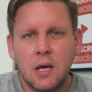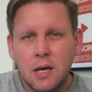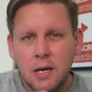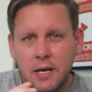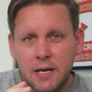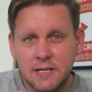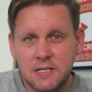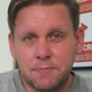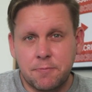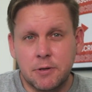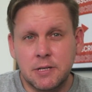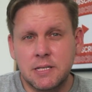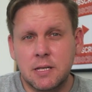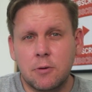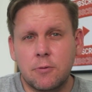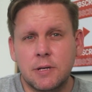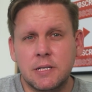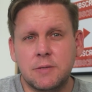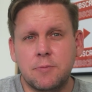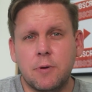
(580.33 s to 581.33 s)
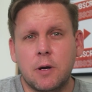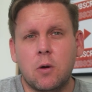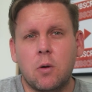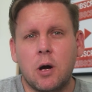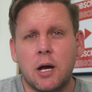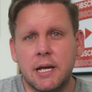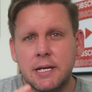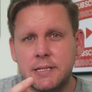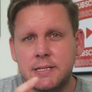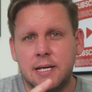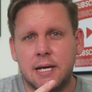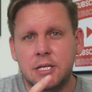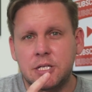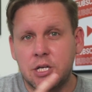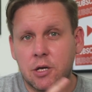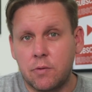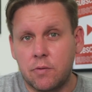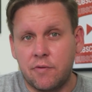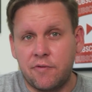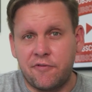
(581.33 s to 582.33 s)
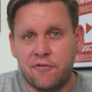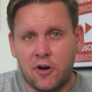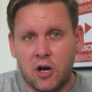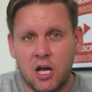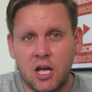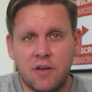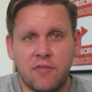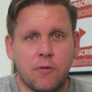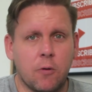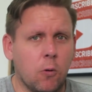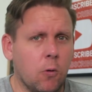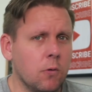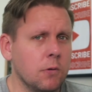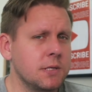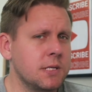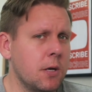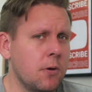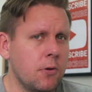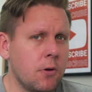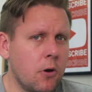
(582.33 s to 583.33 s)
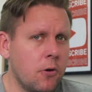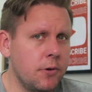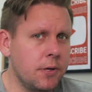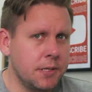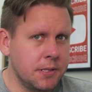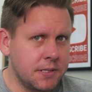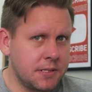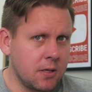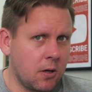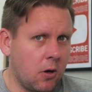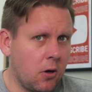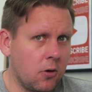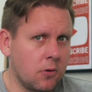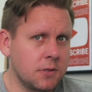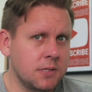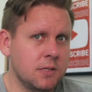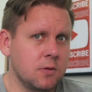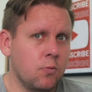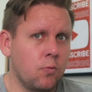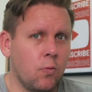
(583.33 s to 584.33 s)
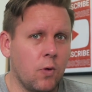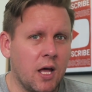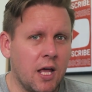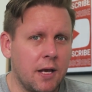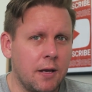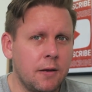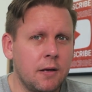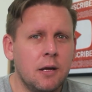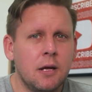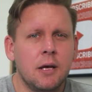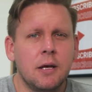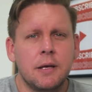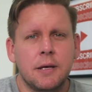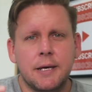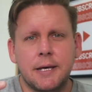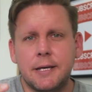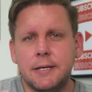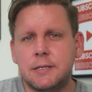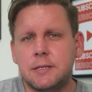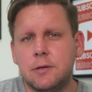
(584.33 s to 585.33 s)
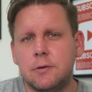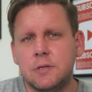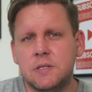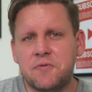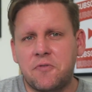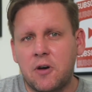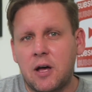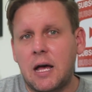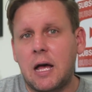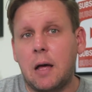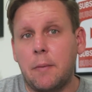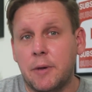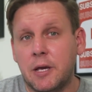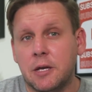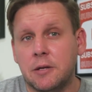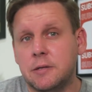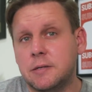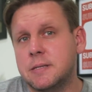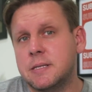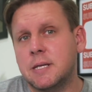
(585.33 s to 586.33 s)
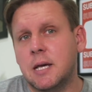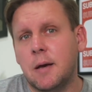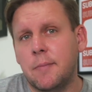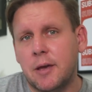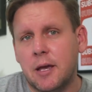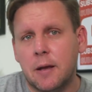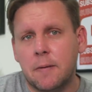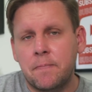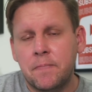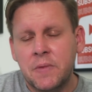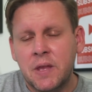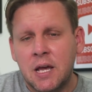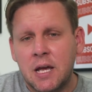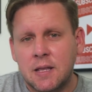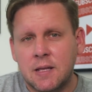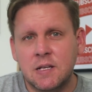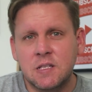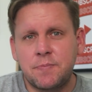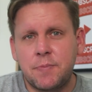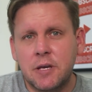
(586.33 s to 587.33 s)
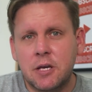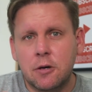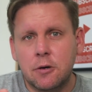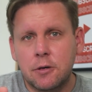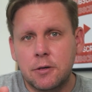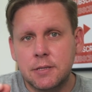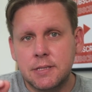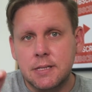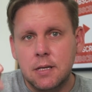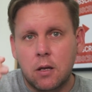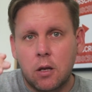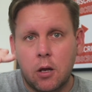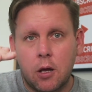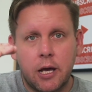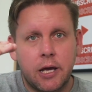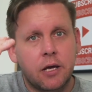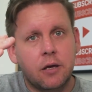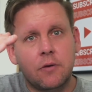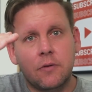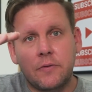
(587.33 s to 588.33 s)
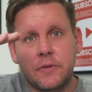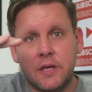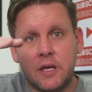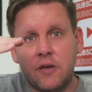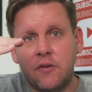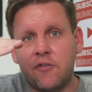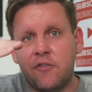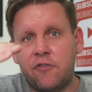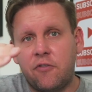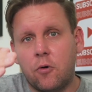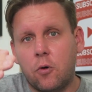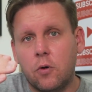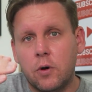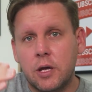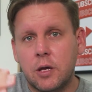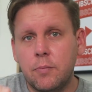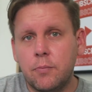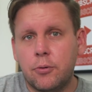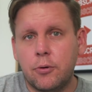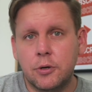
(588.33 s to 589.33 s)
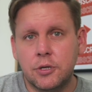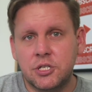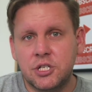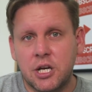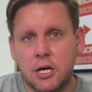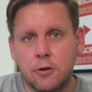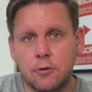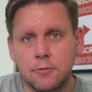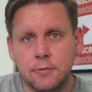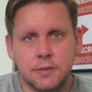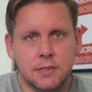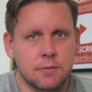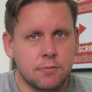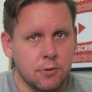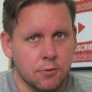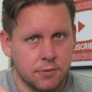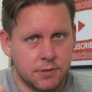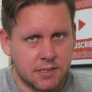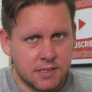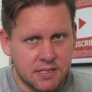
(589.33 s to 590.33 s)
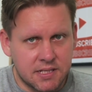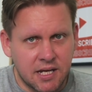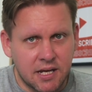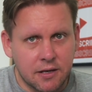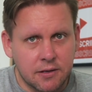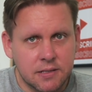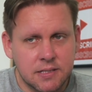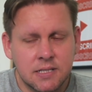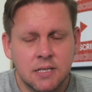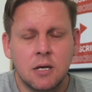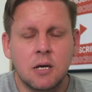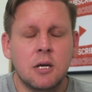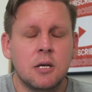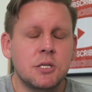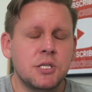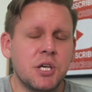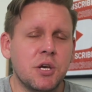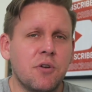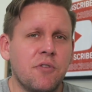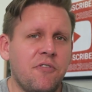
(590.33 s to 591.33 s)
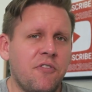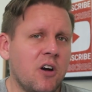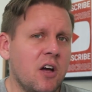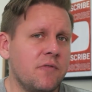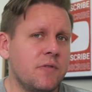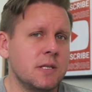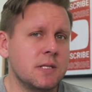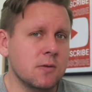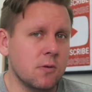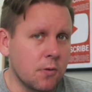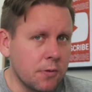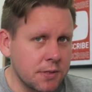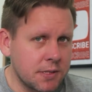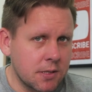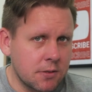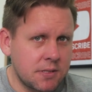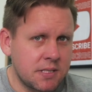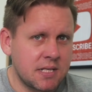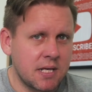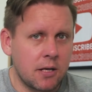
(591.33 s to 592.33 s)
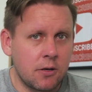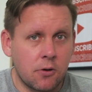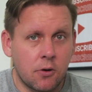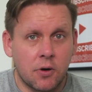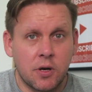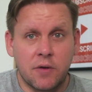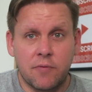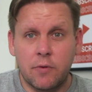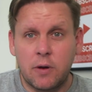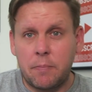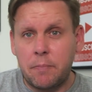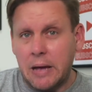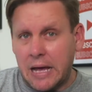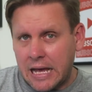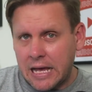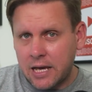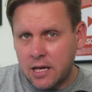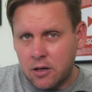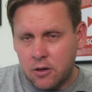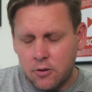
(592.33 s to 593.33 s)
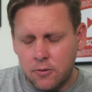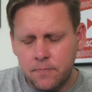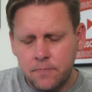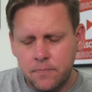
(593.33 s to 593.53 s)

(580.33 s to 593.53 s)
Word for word: ExpressLRS requires that channel five, also known as AUX1, is used for arming and disarming. And that's because, like the four input channels, your sticks, channel 5 is also sent on every packet.